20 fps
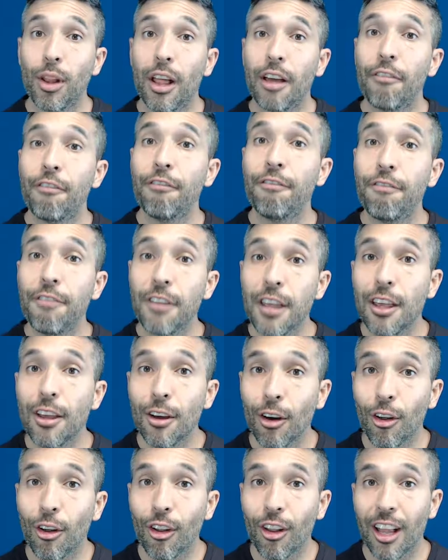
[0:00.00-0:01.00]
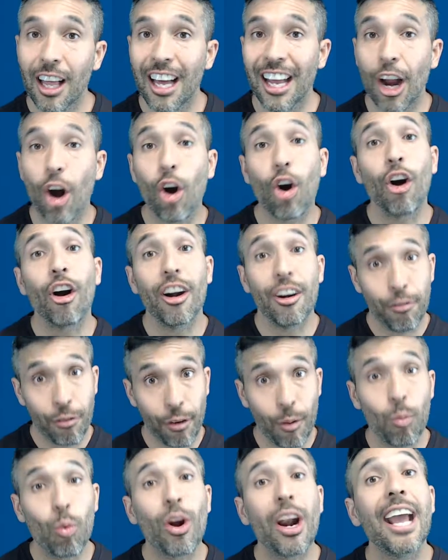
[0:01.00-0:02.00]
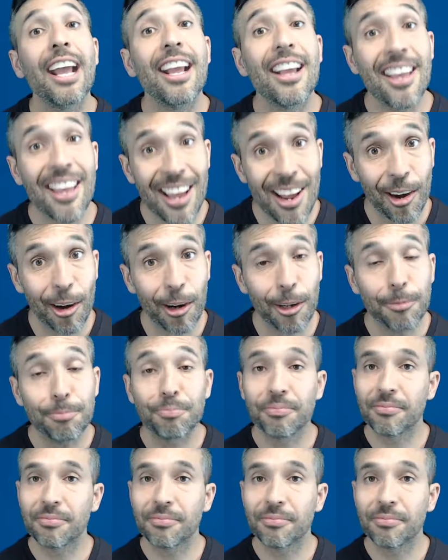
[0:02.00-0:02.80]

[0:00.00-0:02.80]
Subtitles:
I feel, or from what I hear,